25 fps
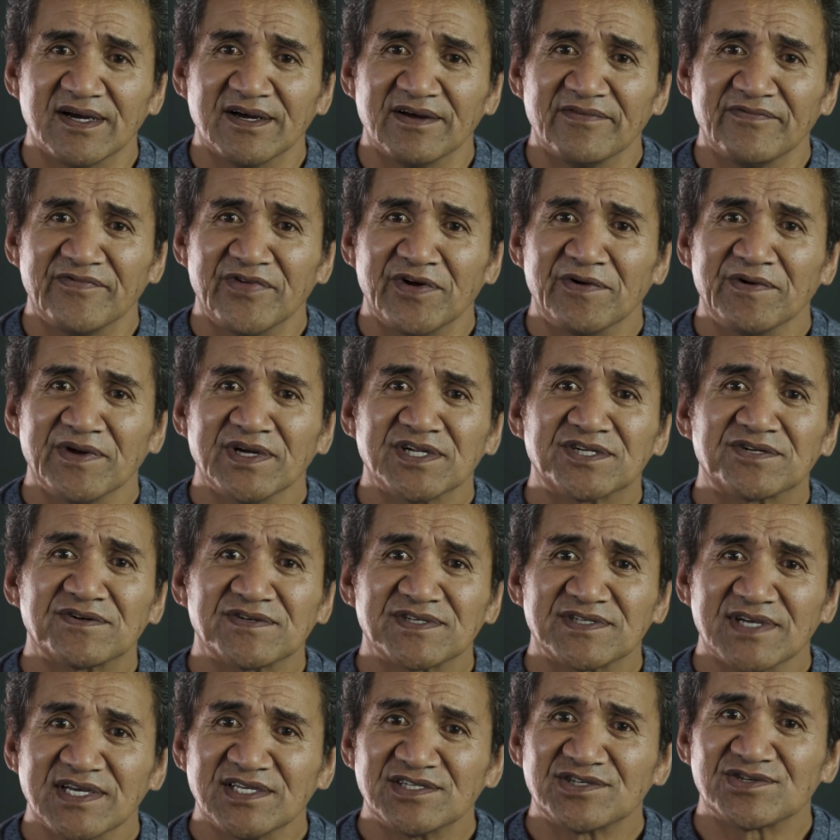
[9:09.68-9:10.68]
very
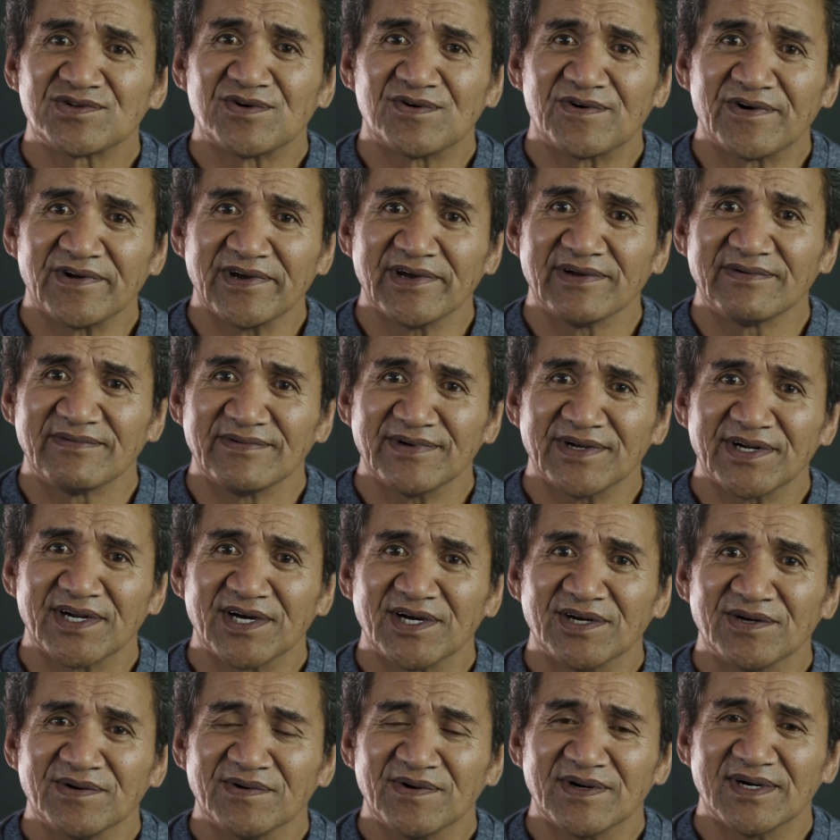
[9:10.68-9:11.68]
interesting story,
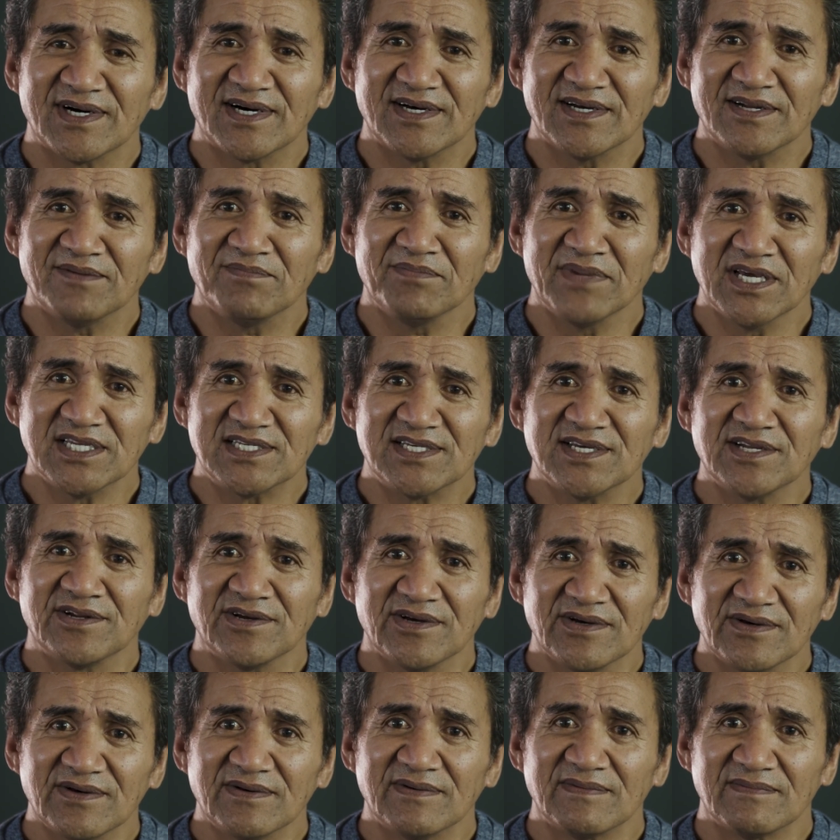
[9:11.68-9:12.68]
in meeting
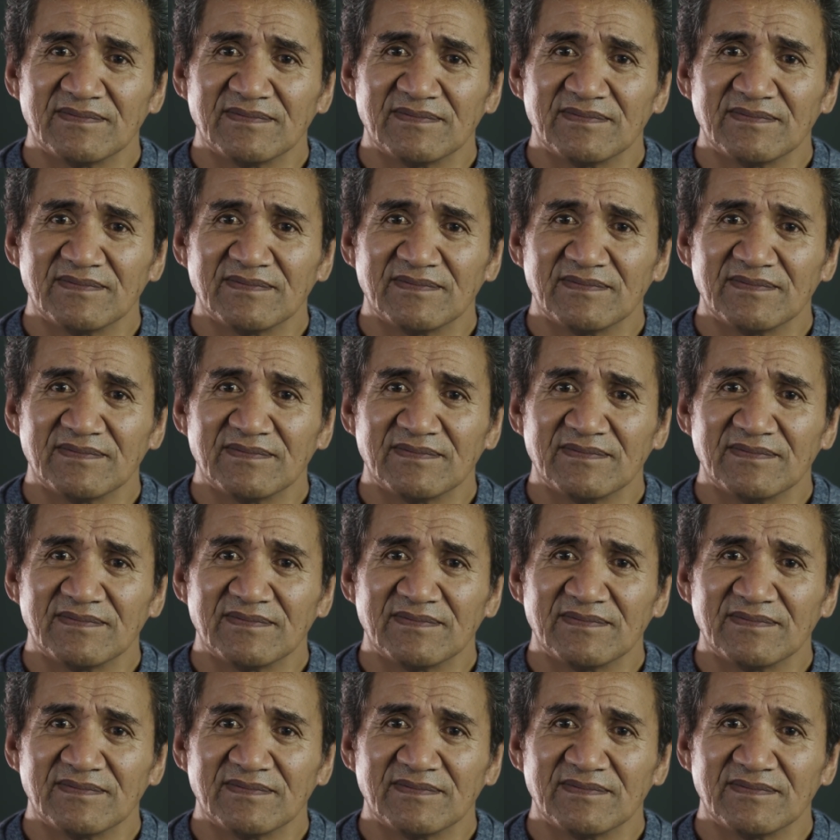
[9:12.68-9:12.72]
her.